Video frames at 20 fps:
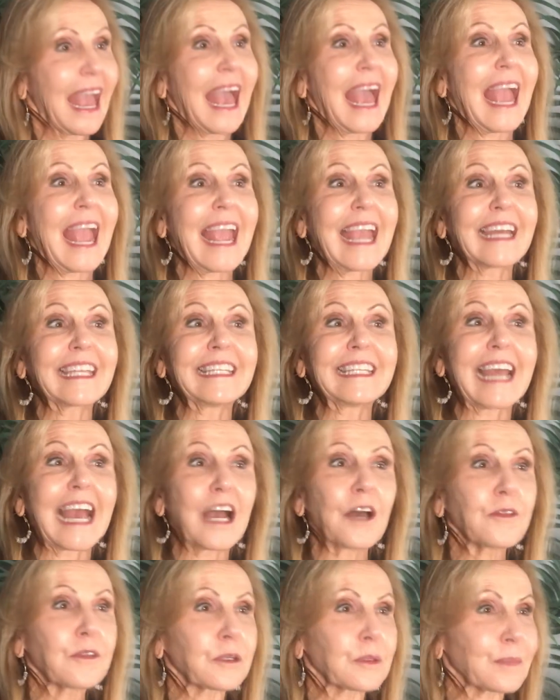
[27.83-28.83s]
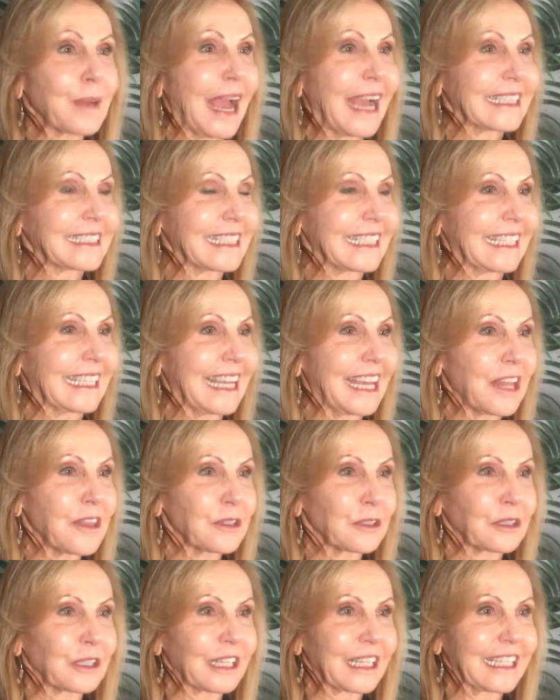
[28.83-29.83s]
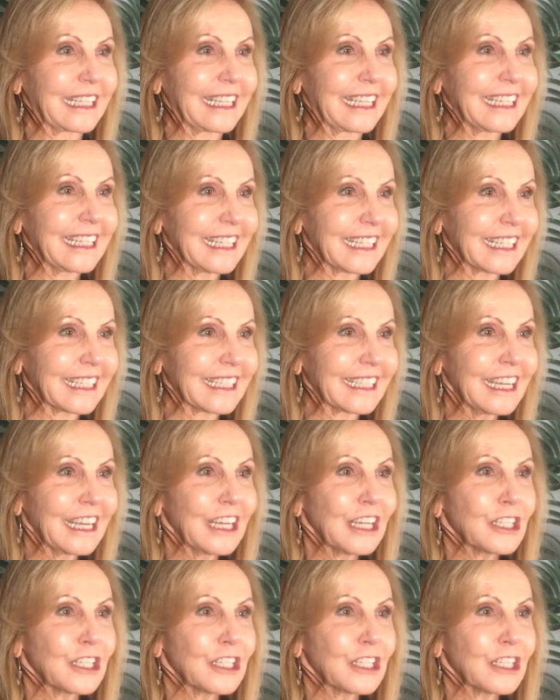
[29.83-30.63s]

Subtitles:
and now they're back together again,